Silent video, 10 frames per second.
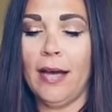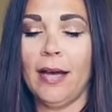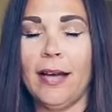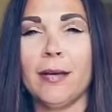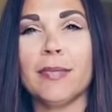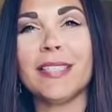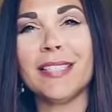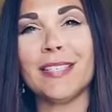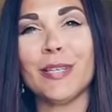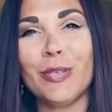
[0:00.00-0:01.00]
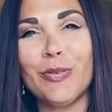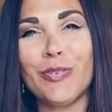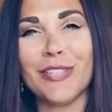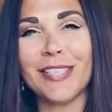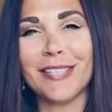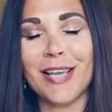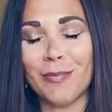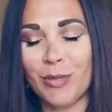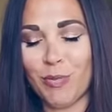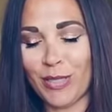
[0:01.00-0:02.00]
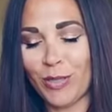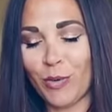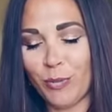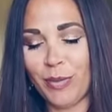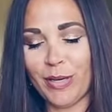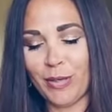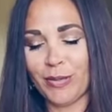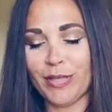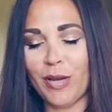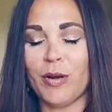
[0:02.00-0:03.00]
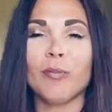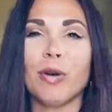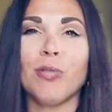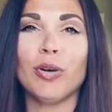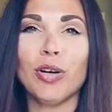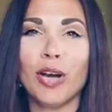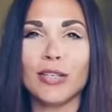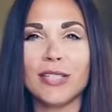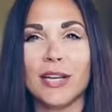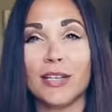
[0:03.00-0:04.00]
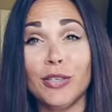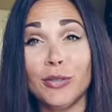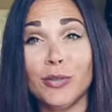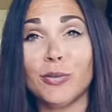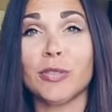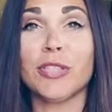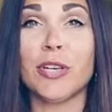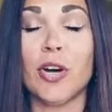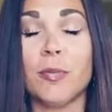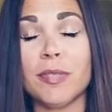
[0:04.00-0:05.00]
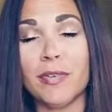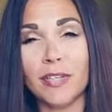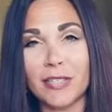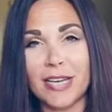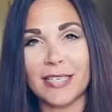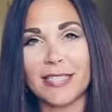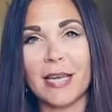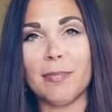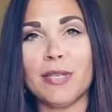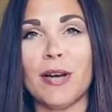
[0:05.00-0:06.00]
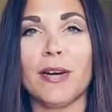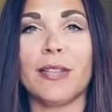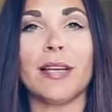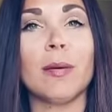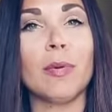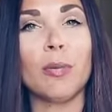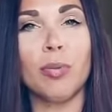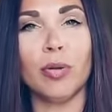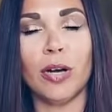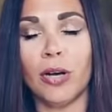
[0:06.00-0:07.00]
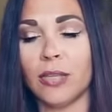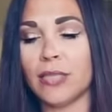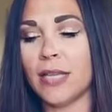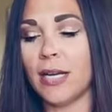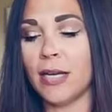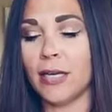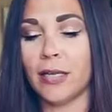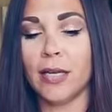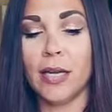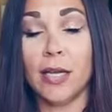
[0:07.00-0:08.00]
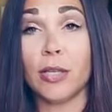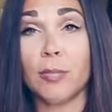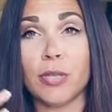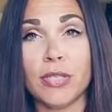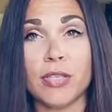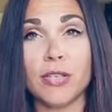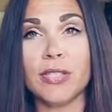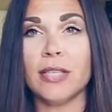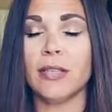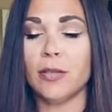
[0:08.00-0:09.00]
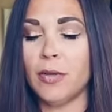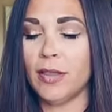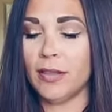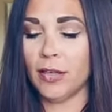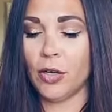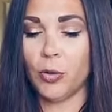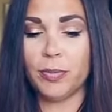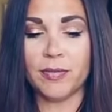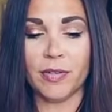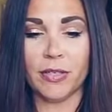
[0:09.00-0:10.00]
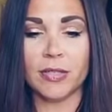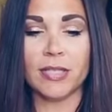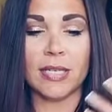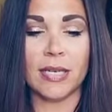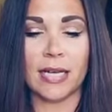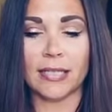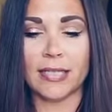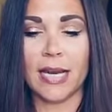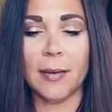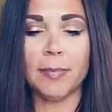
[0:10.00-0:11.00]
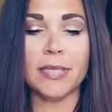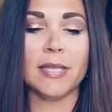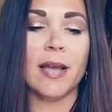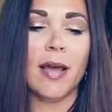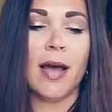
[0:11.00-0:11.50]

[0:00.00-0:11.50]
Um, this is a you versus them spread, Scorpio. So I'm going to pull cards on you, what your hopes, fears, next steps are. Then I'm going to pull cards on the person you're dealing with, their hopes, fears, and next steps.